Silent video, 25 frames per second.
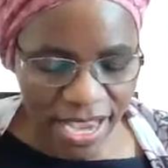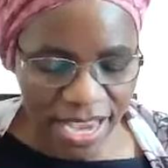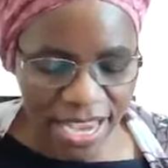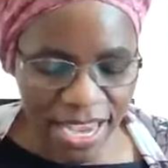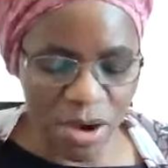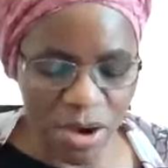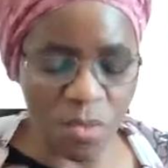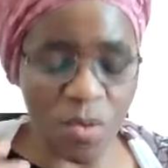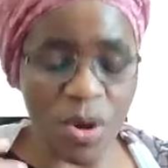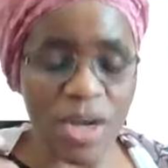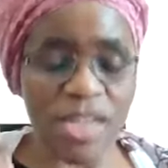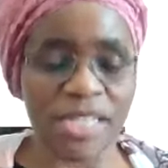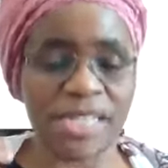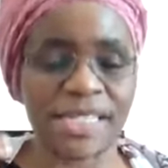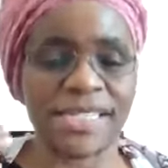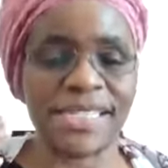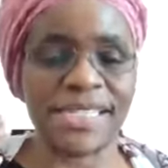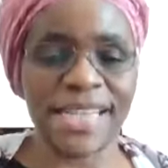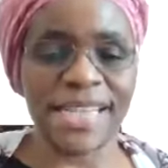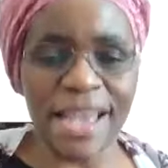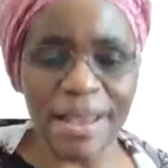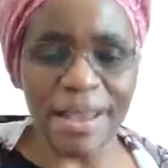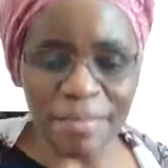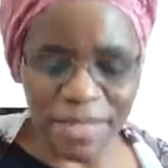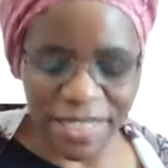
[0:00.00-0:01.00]
He was
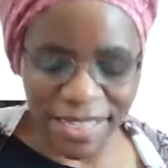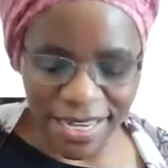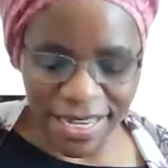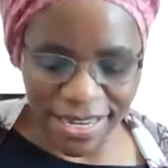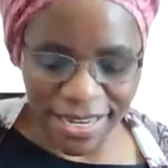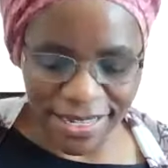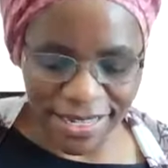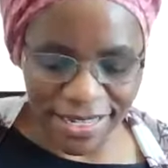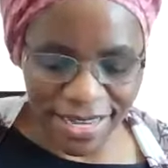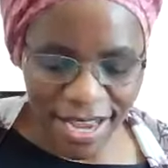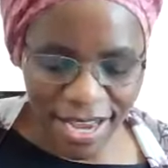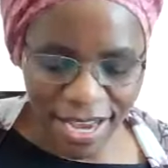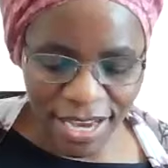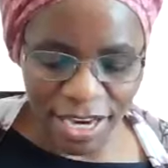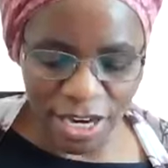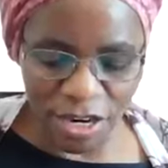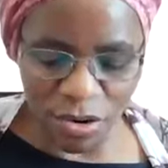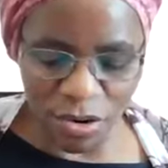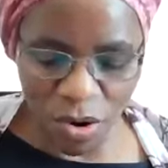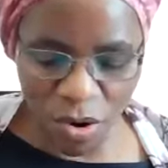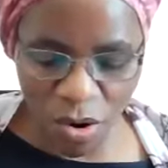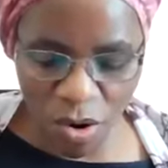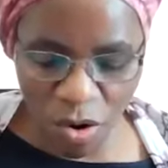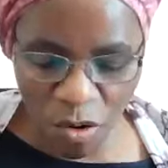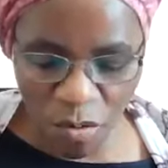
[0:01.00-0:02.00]
tempted
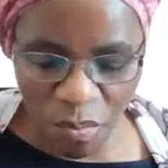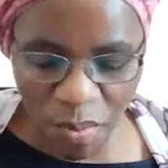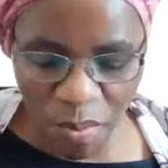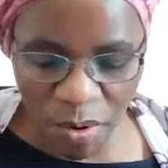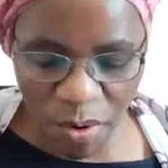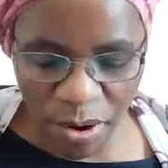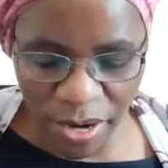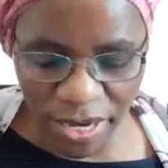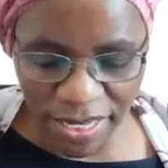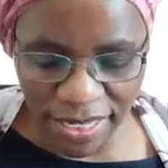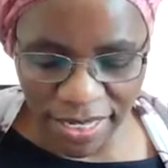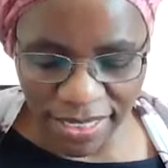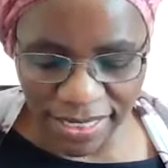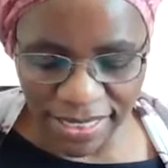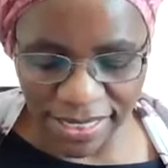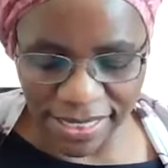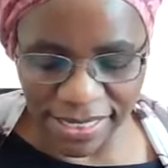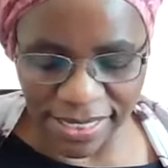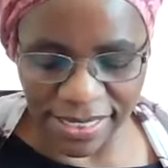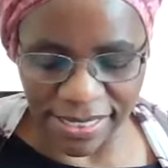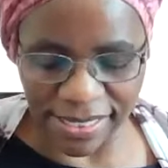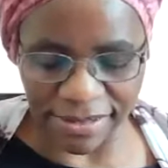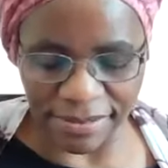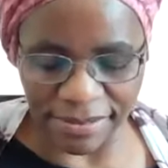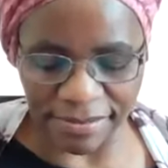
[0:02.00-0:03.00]
in all
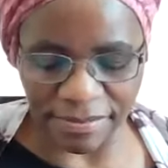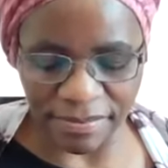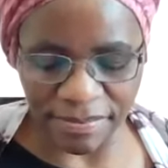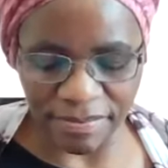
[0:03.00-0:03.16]
points